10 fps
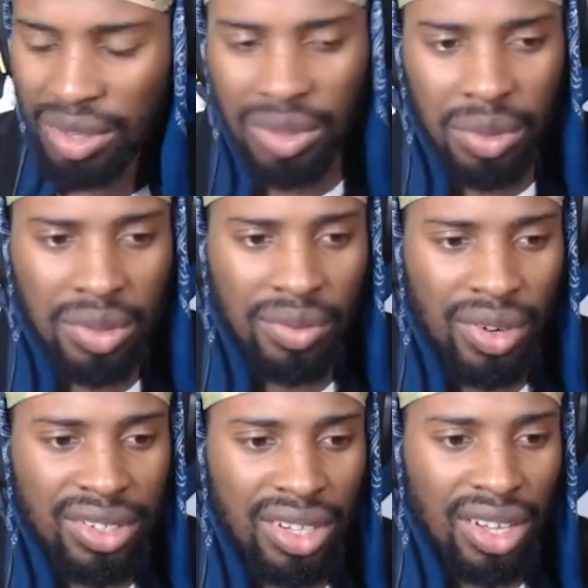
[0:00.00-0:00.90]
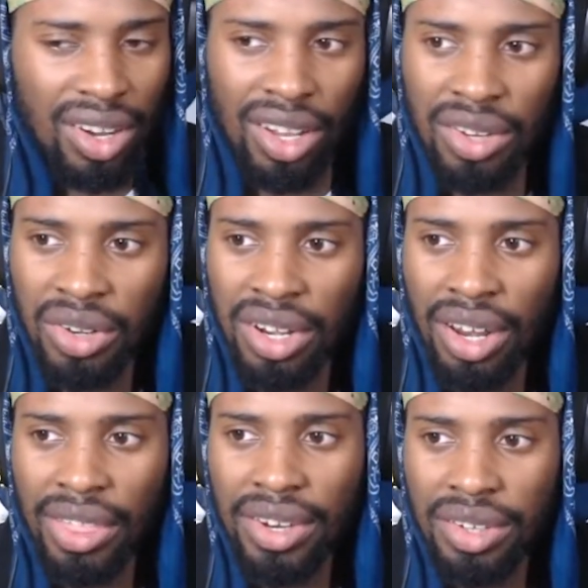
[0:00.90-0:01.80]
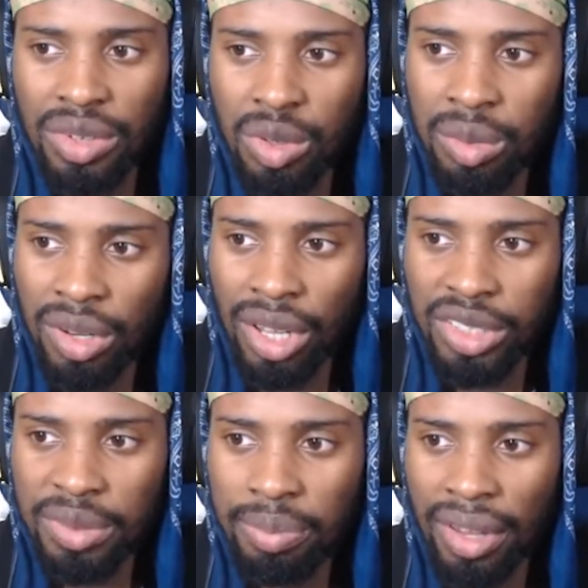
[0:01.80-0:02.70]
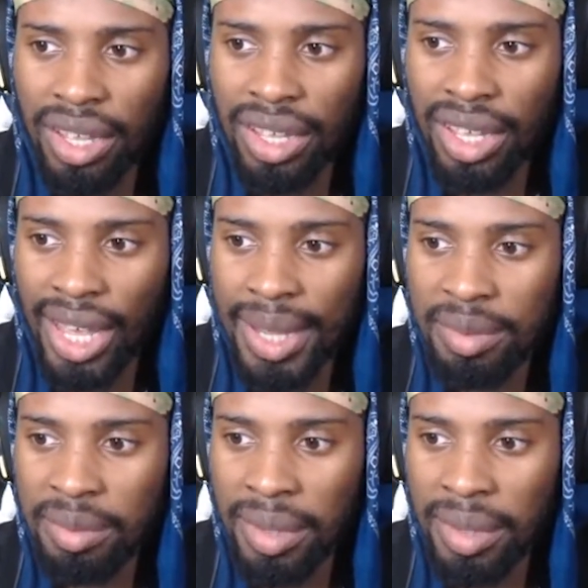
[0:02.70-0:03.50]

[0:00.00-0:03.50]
doing in French Y'all not learning nothing in school, bro. Y'all just playing games,